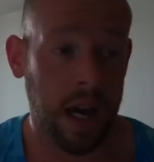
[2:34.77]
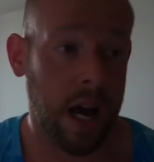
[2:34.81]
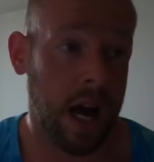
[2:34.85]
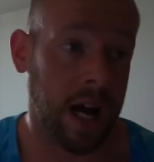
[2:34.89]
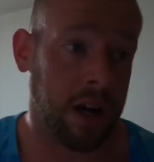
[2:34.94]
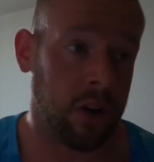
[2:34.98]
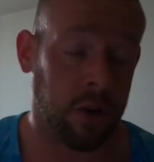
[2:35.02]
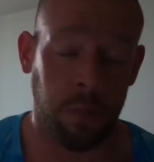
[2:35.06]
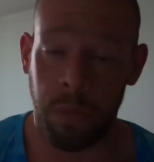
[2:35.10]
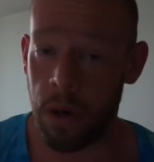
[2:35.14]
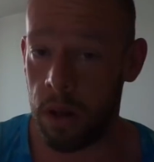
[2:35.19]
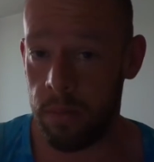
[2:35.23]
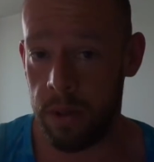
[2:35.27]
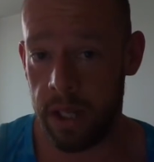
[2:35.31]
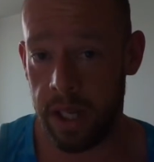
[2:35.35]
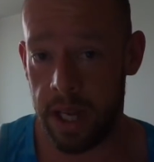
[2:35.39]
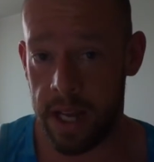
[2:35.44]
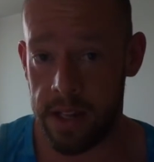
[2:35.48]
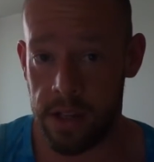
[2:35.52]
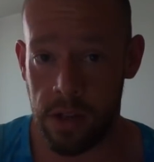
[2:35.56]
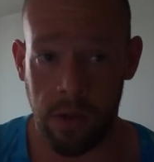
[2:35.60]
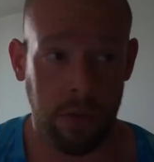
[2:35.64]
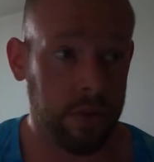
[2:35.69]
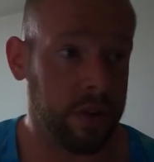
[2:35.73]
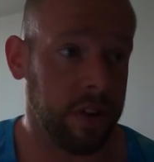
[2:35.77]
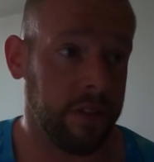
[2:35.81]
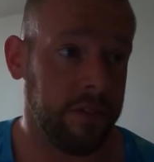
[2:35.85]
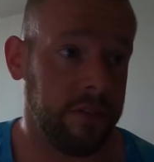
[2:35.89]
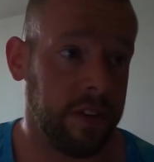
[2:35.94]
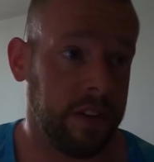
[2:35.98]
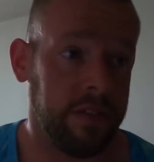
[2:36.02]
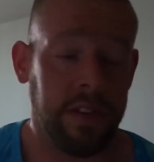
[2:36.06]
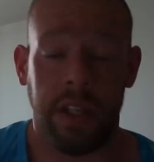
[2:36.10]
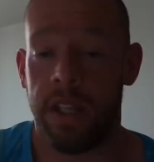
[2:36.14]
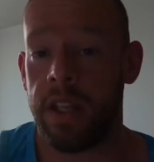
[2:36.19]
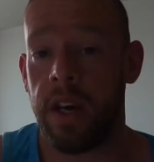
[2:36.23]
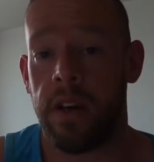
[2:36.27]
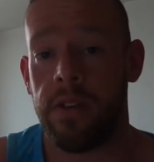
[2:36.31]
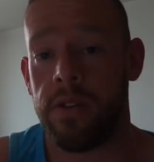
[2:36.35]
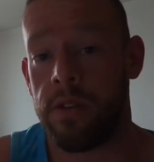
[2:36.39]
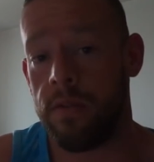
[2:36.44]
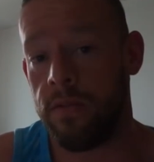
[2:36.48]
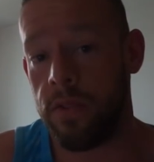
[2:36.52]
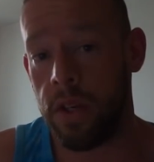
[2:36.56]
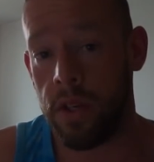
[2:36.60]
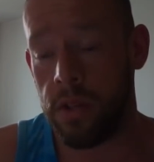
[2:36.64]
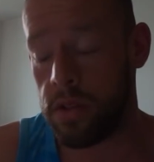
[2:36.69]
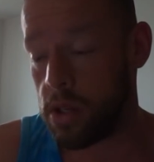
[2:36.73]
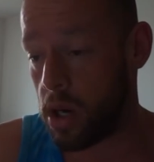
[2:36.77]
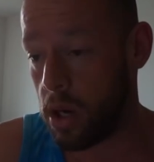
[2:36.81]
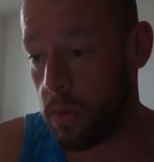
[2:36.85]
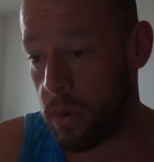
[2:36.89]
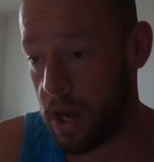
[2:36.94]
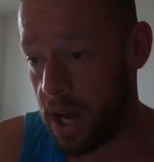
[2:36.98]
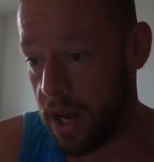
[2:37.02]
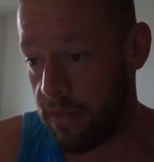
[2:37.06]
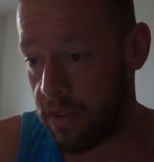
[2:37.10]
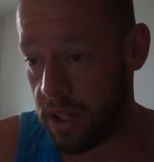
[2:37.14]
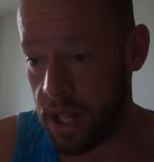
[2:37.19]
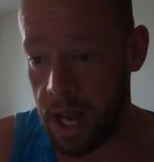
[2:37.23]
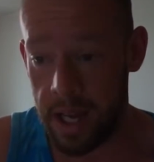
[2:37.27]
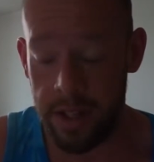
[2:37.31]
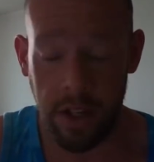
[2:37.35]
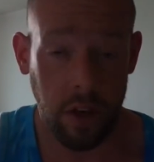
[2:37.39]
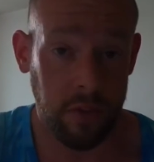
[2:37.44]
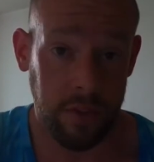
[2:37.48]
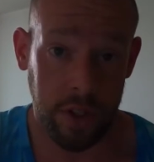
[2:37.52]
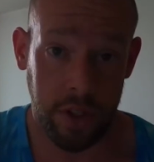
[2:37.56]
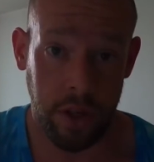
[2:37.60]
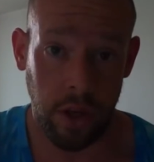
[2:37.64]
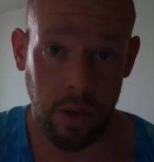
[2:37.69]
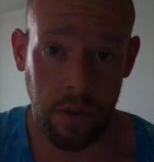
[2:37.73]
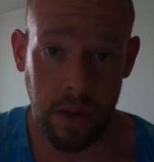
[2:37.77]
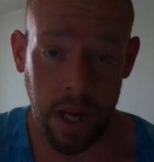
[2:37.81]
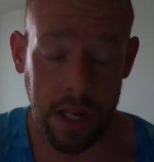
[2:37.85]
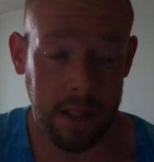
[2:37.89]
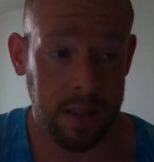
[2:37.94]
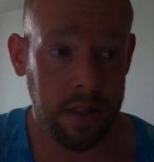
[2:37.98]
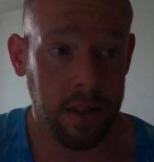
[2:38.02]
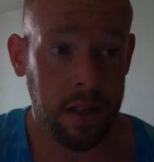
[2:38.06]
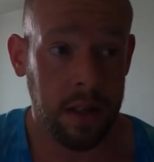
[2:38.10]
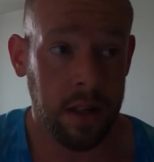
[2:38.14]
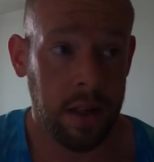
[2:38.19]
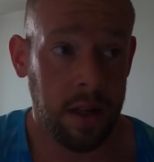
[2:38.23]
I could probably get 250,000 views or whatever like the other dude has.